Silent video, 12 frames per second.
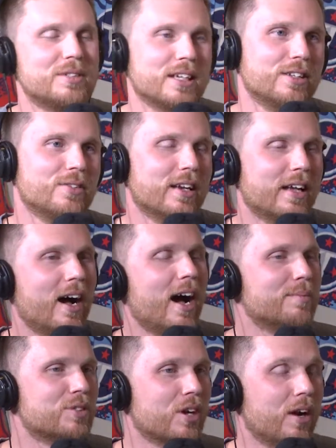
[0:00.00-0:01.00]
I'm telling you right now.
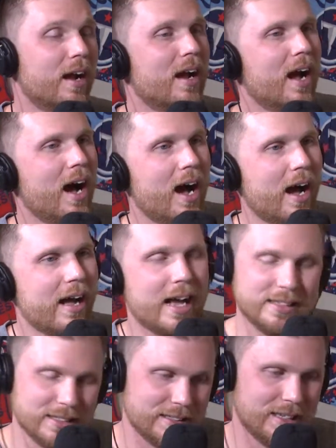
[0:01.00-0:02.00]
I'm sorry. I
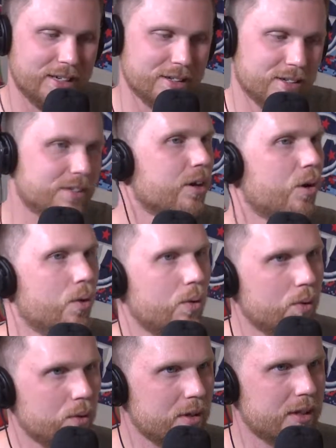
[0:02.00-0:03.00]
didn't hear the
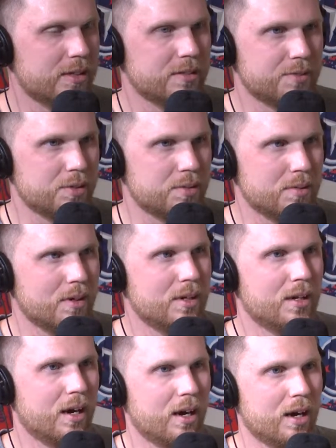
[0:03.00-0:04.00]
whole interview.
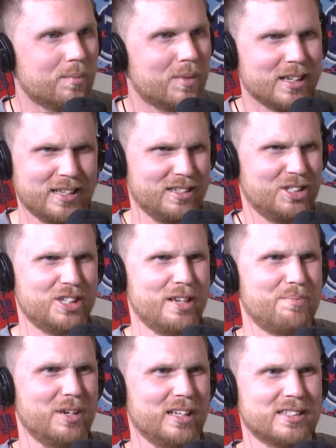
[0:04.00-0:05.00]
Again, Jay
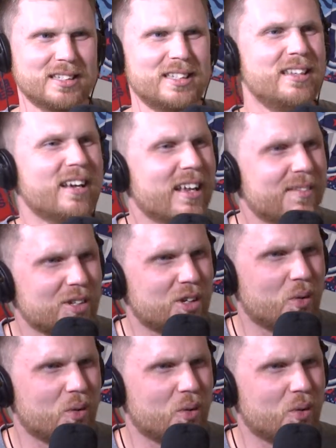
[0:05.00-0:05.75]
Billis, does he not have the